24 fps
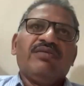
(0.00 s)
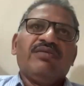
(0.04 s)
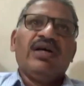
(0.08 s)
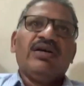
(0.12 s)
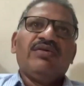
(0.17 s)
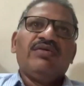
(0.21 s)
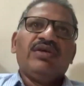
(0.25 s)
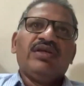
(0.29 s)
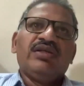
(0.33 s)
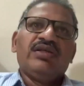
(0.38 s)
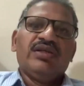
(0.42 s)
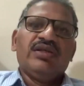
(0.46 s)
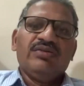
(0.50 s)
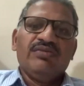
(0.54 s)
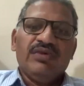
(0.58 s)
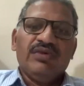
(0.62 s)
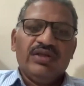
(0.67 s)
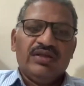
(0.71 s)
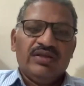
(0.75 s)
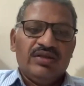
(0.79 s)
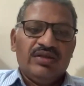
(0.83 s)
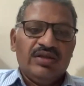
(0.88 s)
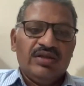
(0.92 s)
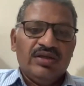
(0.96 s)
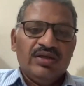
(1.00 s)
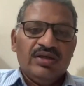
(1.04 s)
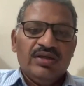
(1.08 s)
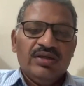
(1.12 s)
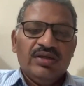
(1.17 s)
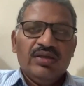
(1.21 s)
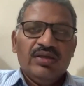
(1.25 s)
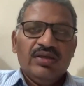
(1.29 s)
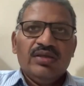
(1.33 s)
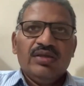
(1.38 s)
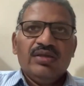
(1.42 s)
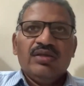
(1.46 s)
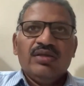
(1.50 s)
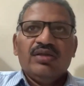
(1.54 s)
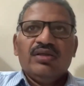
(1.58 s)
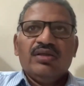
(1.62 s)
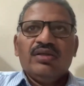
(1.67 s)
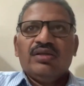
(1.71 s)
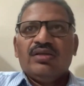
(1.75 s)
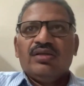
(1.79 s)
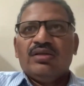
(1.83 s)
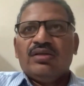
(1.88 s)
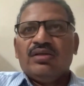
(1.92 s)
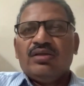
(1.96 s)
evaluation with uh,
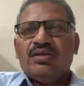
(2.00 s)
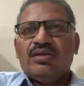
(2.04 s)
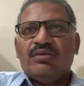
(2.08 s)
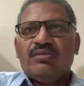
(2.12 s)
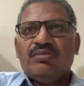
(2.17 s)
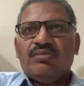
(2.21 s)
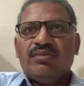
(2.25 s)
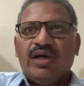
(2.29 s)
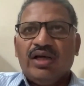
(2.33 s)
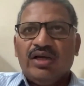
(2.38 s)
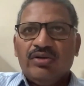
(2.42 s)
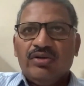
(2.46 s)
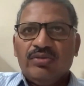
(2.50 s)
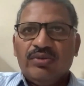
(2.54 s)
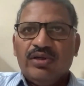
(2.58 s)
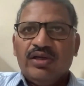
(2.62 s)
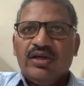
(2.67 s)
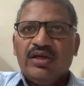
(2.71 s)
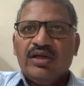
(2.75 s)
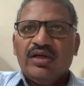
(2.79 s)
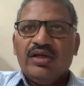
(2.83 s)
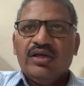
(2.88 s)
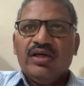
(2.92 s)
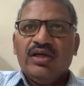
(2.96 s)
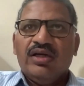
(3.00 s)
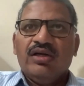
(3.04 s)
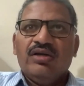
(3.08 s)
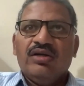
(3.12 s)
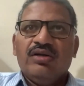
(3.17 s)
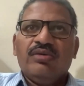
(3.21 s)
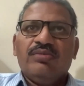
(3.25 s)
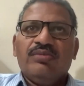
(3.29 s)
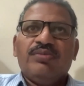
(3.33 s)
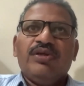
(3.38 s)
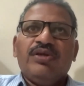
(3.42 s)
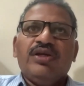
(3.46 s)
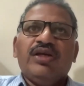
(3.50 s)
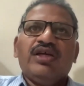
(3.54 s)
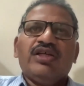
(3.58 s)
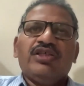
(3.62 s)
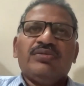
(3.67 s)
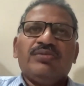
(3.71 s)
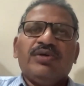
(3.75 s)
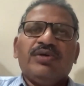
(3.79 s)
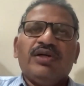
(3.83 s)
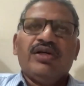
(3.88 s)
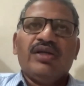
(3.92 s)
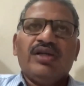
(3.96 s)
uh, manometry and uh,
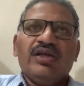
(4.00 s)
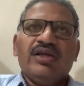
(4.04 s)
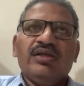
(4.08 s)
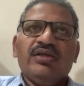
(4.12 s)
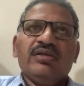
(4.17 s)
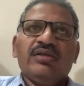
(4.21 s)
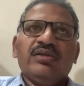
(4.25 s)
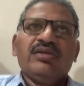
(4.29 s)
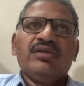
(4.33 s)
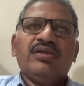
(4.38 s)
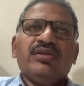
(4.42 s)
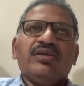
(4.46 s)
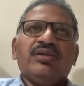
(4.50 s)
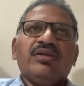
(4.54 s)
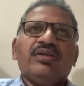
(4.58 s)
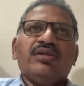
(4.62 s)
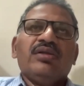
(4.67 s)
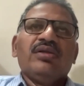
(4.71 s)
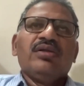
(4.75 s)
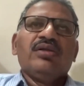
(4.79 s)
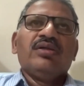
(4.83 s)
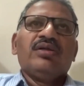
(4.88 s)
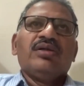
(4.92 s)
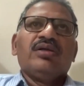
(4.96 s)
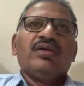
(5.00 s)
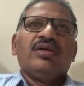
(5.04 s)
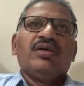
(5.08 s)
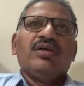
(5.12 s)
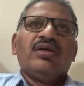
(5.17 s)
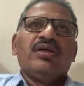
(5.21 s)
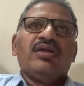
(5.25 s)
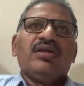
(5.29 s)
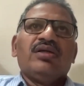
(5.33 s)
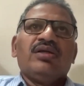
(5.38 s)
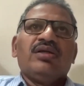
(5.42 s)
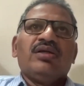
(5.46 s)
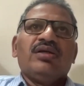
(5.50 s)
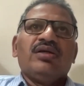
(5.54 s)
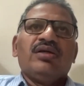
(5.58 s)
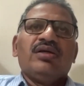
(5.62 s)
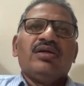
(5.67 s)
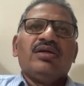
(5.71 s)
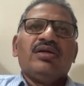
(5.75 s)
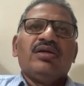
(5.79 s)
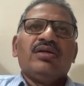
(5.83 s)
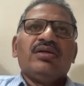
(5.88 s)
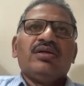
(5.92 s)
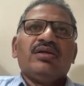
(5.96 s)
pH metry. And
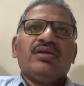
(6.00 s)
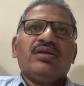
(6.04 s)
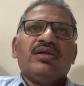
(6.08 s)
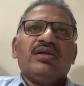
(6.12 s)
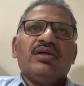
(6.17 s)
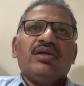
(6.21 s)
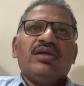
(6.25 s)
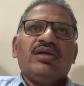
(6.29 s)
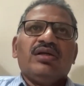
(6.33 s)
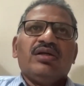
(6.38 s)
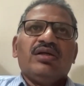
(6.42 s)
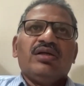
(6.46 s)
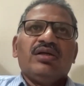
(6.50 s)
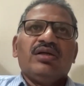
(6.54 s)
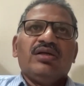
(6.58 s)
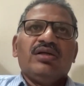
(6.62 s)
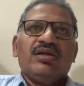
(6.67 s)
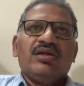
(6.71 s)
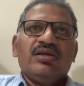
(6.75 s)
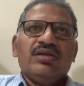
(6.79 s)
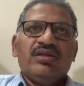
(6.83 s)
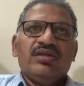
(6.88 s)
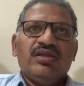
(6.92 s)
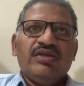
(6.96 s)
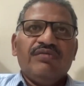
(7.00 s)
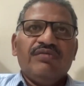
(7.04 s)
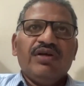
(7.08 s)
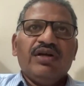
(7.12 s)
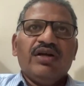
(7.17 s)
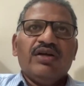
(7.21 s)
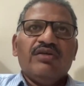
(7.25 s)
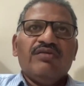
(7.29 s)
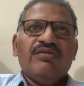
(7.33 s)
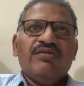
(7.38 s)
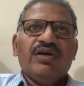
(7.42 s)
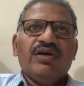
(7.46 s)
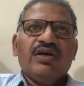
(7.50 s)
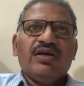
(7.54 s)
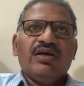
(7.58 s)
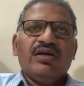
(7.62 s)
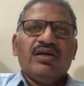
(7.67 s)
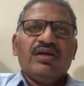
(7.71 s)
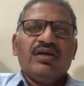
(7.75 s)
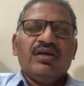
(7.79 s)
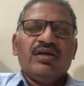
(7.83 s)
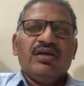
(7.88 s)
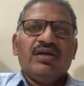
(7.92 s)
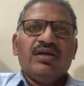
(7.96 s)
in
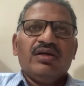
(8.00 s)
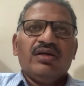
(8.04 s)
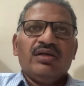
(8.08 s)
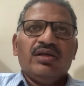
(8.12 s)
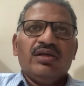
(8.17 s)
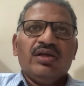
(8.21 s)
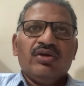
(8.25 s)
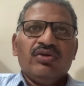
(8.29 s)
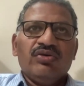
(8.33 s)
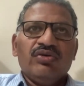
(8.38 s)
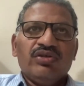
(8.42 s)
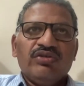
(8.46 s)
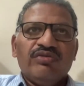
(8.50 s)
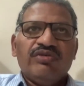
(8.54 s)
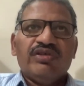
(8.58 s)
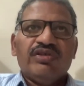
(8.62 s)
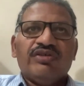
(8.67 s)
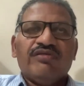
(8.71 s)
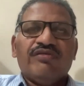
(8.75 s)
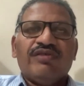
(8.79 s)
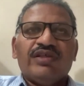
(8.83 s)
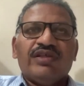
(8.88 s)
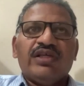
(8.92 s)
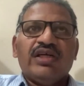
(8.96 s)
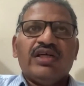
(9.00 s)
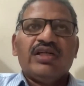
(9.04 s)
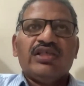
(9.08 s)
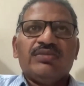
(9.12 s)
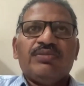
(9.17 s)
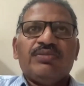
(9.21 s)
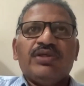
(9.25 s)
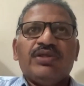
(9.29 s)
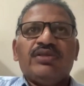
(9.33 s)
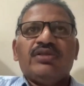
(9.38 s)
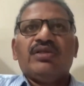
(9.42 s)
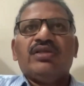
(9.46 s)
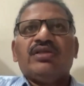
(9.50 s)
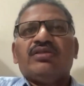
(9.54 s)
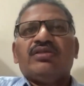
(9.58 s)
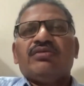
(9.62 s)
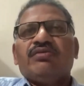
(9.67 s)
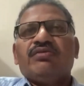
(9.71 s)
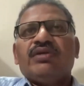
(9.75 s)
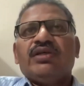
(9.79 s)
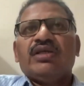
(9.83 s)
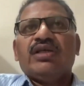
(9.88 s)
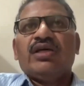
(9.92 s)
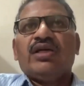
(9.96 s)
severe erosive esophagitis patients,
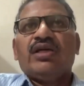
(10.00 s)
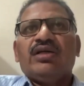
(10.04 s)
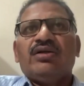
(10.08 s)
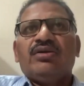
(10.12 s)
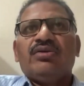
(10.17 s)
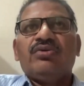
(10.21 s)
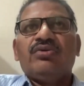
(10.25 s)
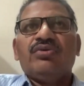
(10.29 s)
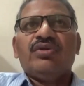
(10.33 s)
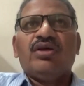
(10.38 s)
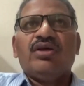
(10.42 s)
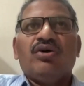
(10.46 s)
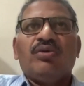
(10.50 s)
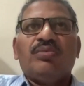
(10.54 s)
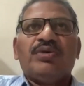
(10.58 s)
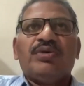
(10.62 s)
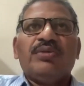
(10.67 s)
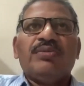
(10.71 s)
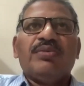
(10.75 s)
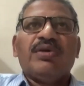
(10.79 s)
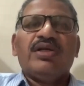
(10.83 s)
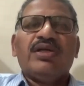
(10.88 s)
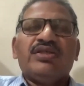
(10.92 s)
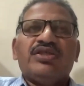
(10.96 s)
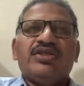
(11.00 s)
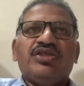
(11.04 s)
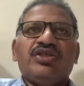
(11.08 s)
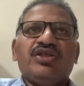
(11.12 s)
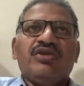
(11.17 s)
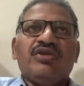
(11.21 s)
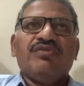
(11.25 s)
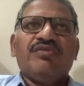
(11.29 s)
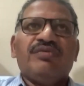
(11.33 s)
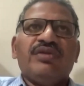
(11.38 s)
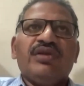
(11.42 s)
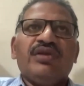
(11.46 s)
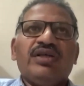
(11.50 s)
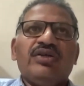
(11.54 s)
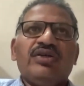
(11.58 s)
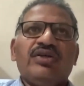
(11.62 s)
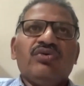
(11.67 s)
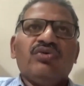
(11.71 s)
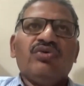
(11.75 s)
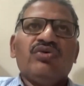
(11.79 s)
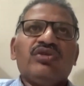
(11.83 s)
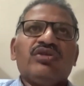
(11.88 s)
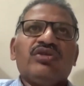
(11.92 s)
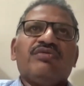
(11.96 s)
we can do the optimization of the
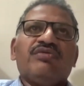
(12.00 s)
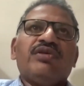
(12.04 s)
dose